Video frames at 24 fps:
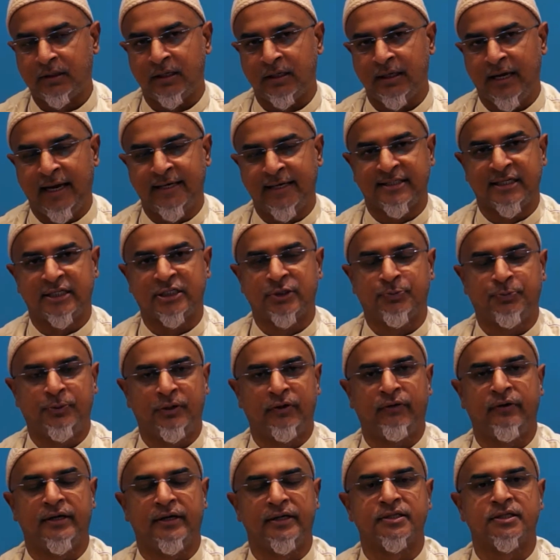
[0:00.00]
has
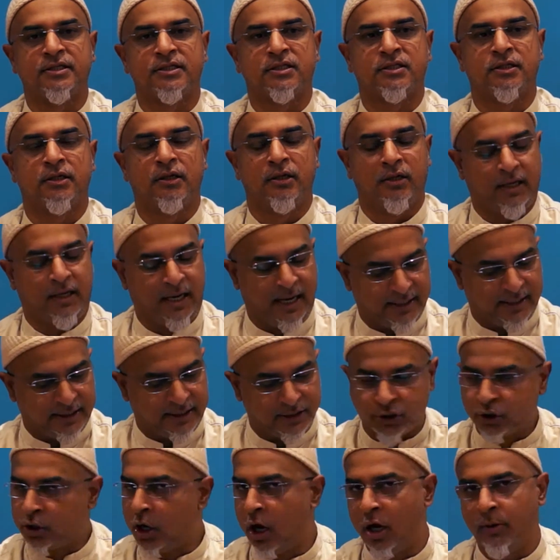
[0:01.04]
experienced, and
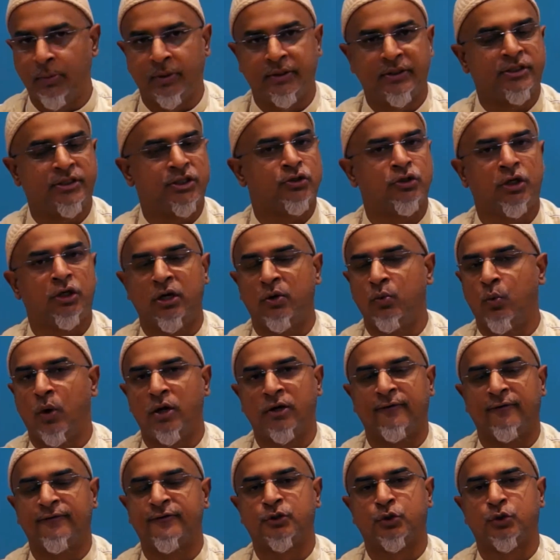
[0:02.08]
it's common, this is not a
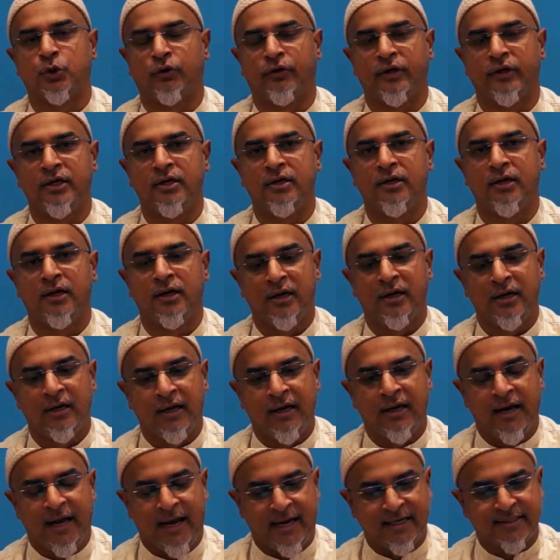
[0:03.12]
one-off story,
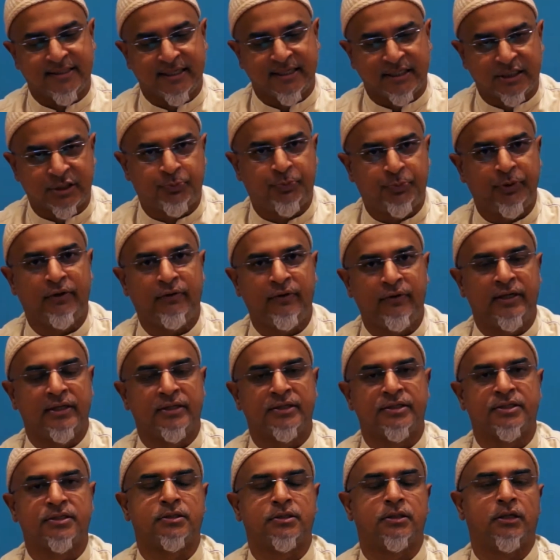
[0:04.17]
has
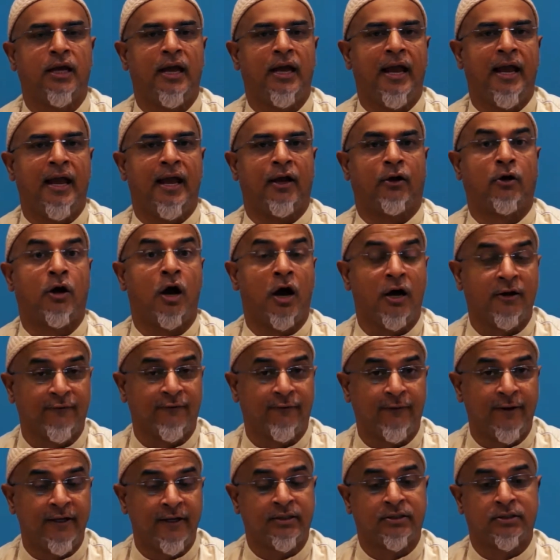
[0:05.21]
experienced
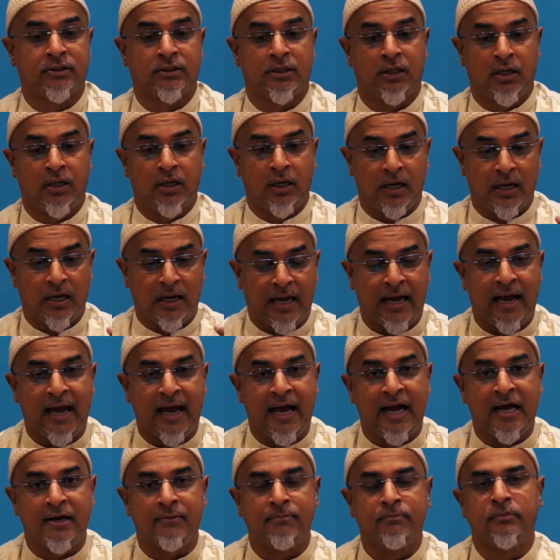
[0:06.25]
conflict,
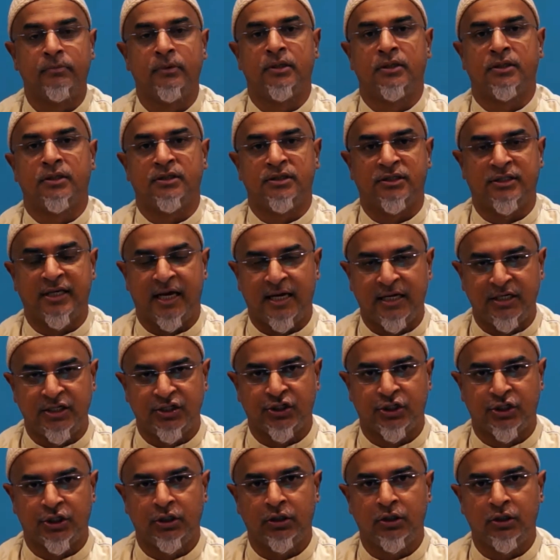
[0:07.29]
harm,
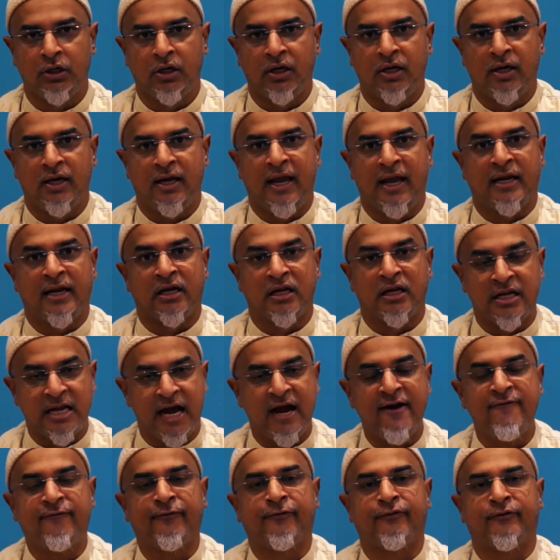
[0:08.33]
danger, and
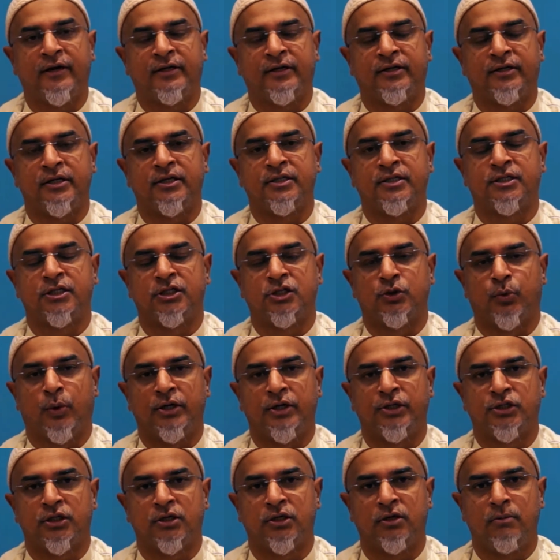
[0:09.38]
life-threatening
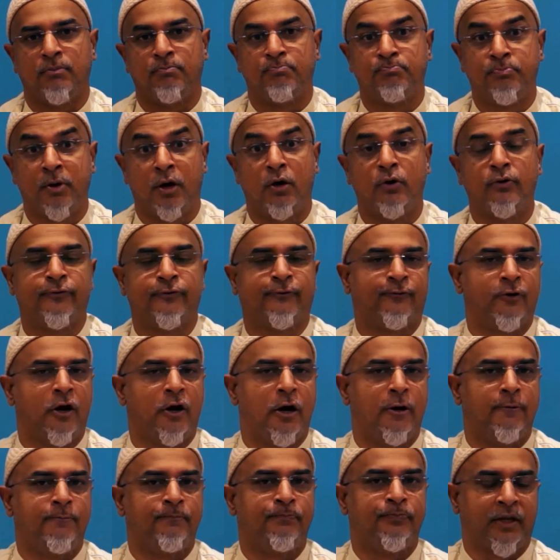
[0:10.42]
situation, both
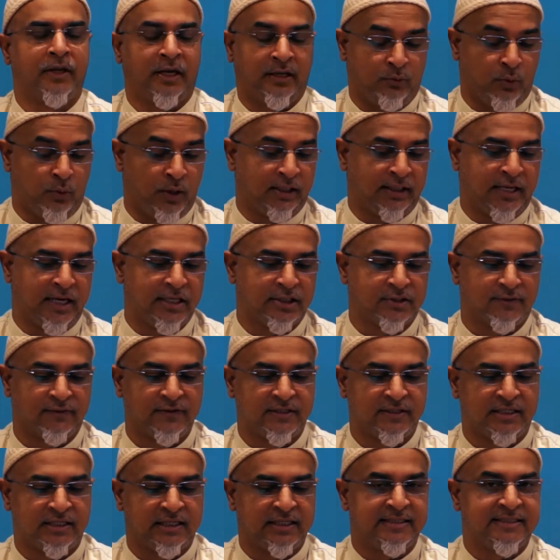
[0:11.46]
from, in one case
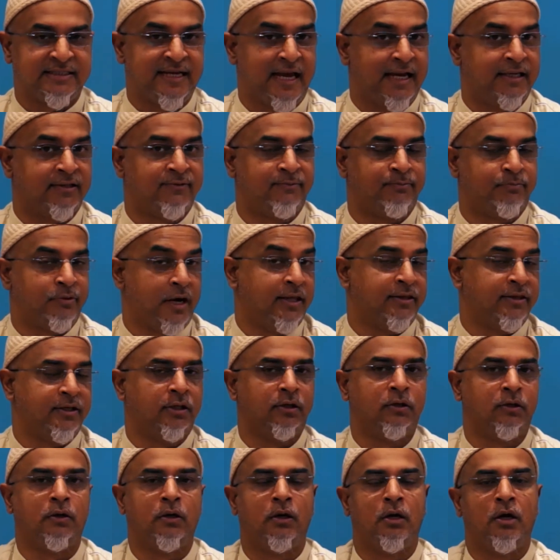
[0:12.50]
obviously dead
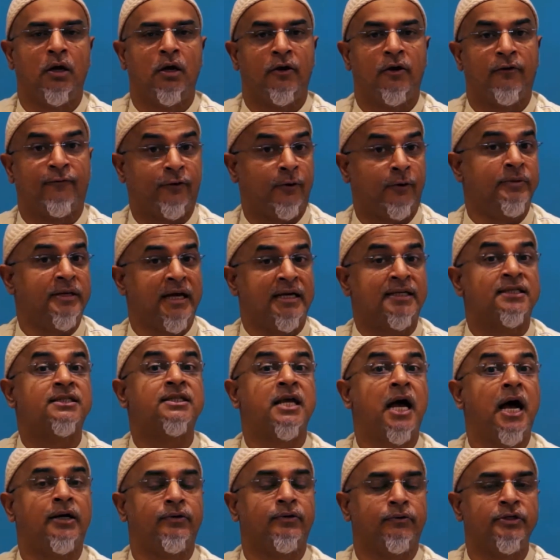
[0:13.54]
brother, from the
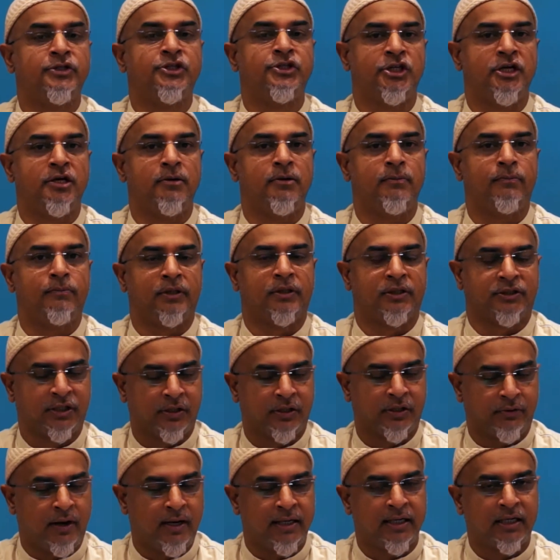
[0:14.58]
Assad regime, the
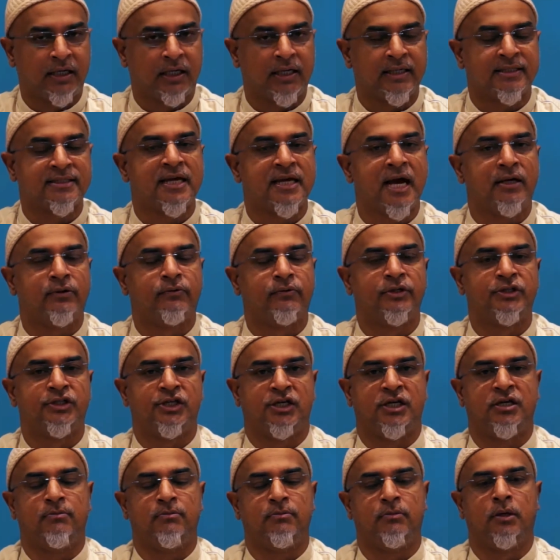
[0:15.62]
tyrannical Assad
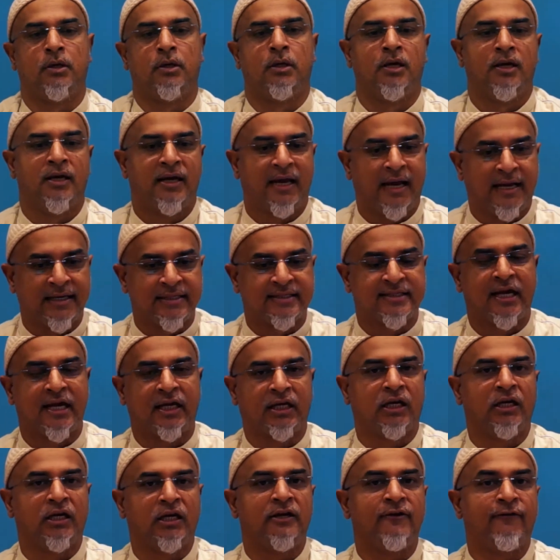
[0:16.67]
regime, and
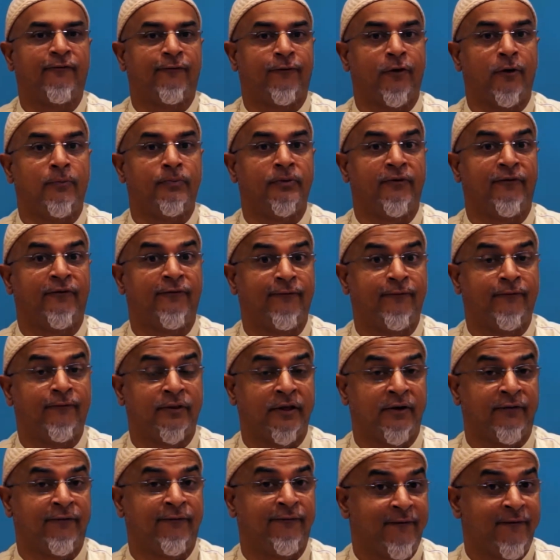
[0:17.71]
secondly from the
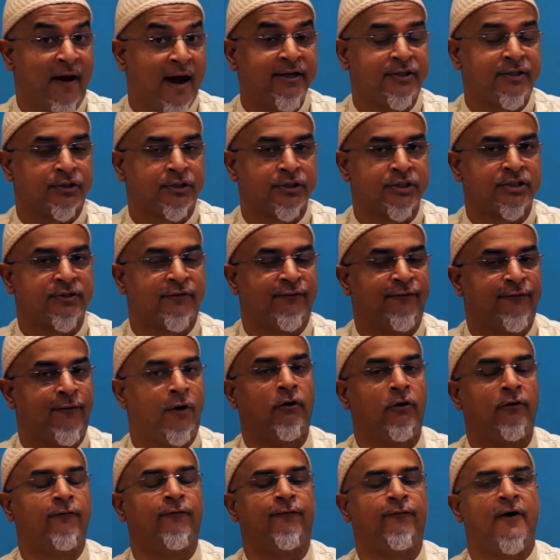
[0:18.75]
fighters, the
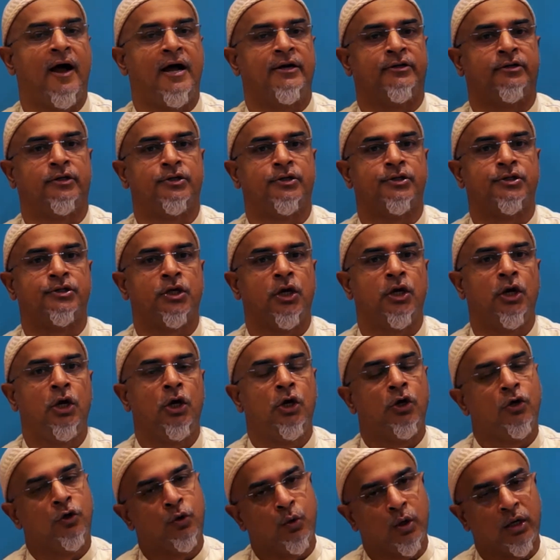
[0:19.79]
foreign fighters
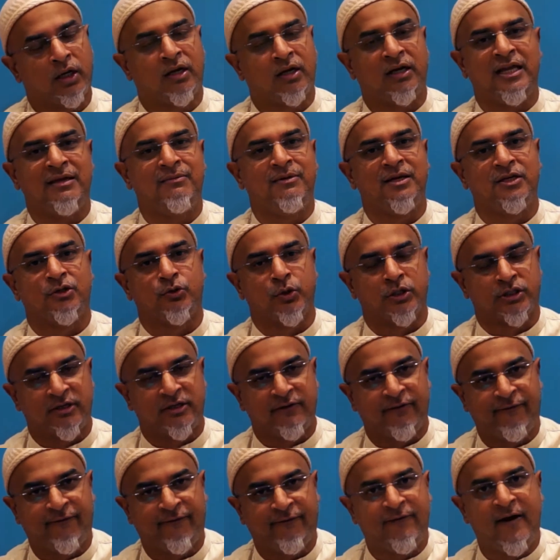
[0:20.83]
who are claiming to actually
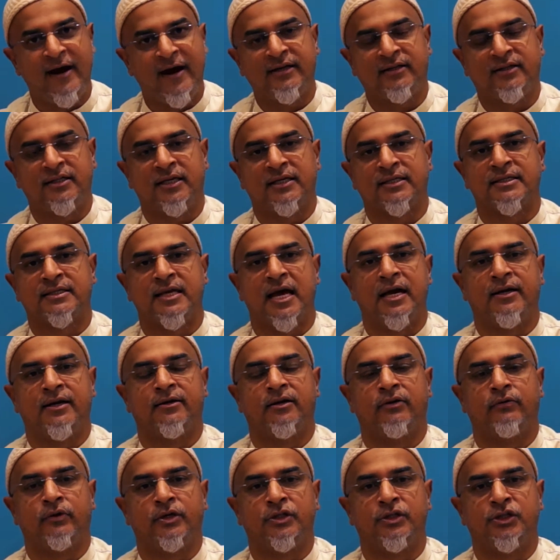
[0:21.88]
fight the Assad
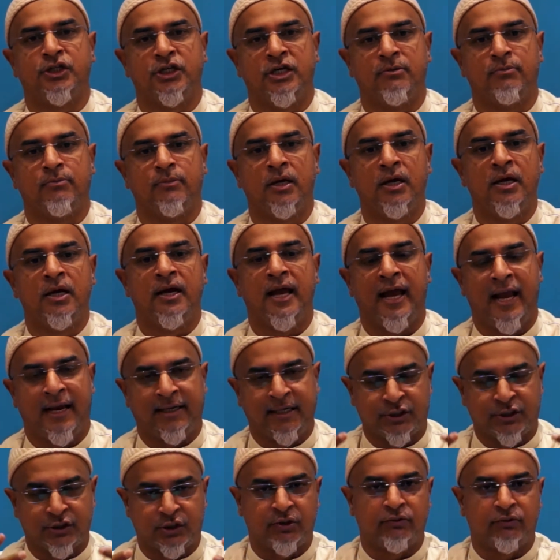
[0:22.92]
regime and
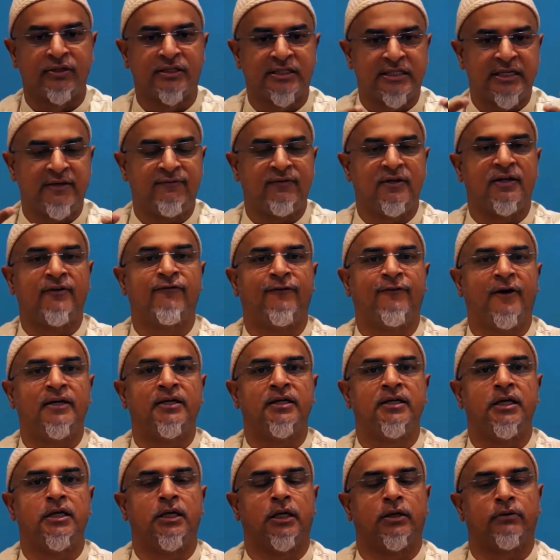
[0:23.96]
actually receiving
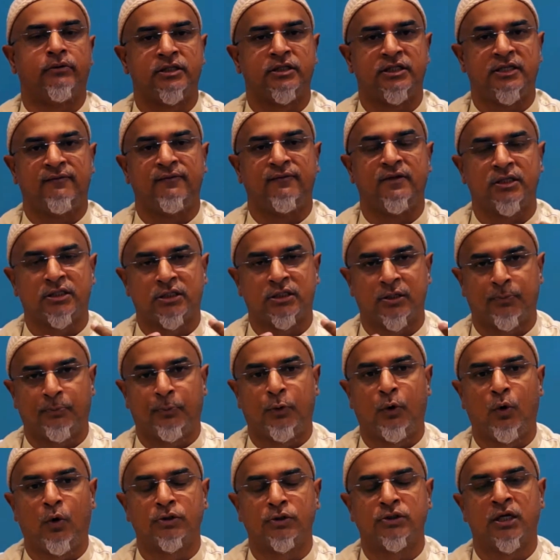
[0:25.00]
funding and receiving
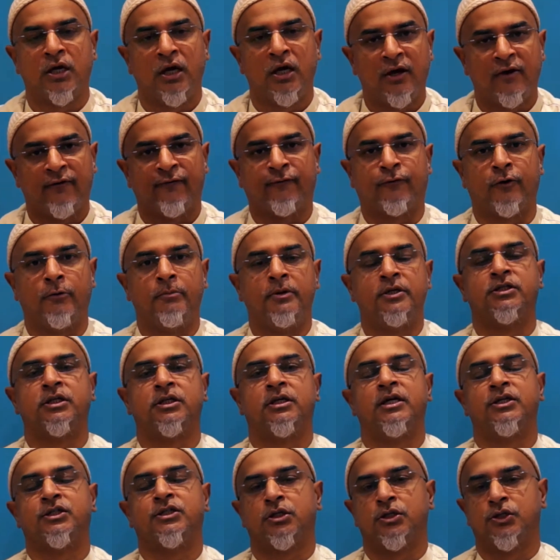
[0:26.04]
support from
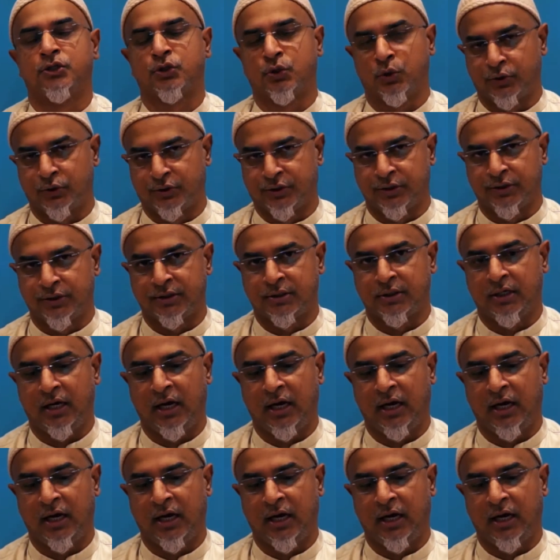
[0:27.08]
international sources.